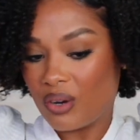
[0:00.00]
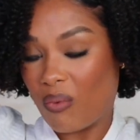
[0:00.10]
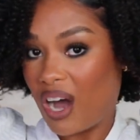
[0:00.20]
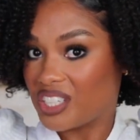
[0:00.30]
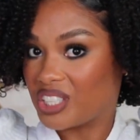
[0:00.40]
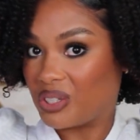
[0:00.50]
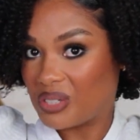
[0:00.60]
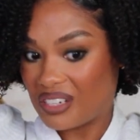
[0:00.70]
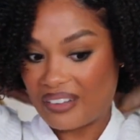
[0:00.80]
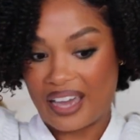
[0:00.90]
wash and
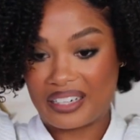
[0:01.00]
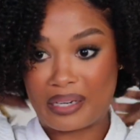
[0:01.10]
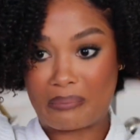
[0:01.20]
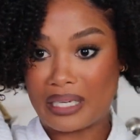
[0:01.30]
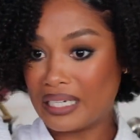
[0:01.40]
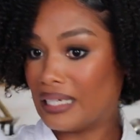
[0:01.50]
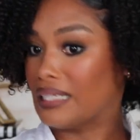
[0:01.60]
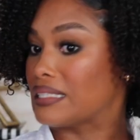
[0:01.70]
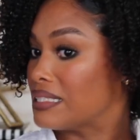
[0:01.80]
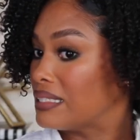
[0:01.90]
goes I've had in a
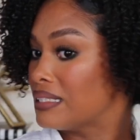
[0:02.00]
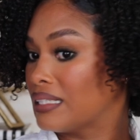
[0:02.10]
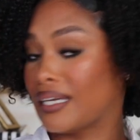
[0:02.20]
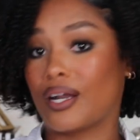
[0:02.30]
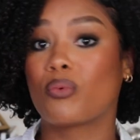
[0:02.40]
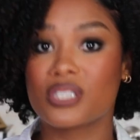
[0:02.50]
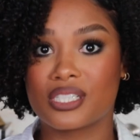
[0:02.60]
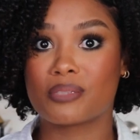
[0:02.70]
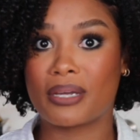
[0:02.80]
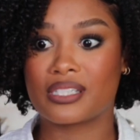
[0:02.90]
minute. And I wasn't
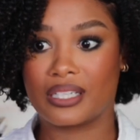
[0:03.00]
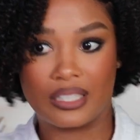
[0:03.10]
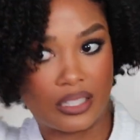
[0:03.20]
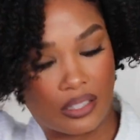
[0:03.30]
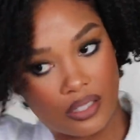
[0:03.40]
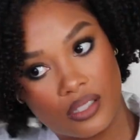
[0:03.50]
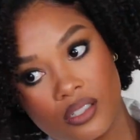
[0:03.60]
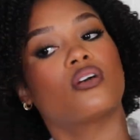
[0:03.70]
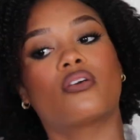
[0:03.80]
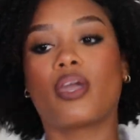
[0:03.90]
expecting it either.
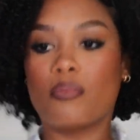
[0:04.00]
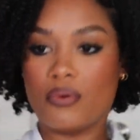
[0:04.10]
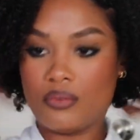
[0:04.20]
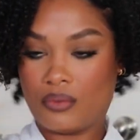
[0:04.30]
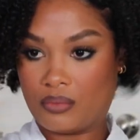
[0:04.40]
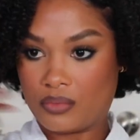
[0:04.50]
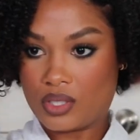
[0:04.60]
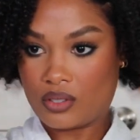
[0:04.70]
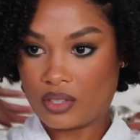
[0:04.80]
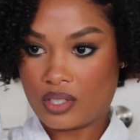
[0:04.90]
Okay, boom.
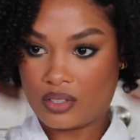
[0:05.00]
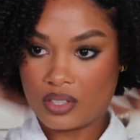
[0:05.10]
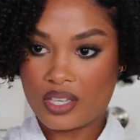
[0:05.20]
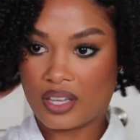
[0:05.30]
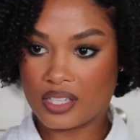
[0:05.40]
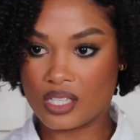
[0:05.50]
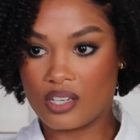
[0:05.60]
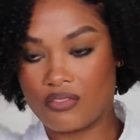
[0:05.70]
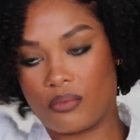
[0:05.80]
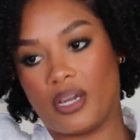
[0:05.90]
So literally that's
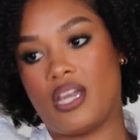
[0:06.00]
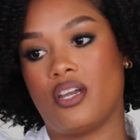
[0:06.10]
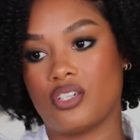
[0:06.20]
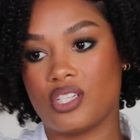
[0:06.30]
it for my hair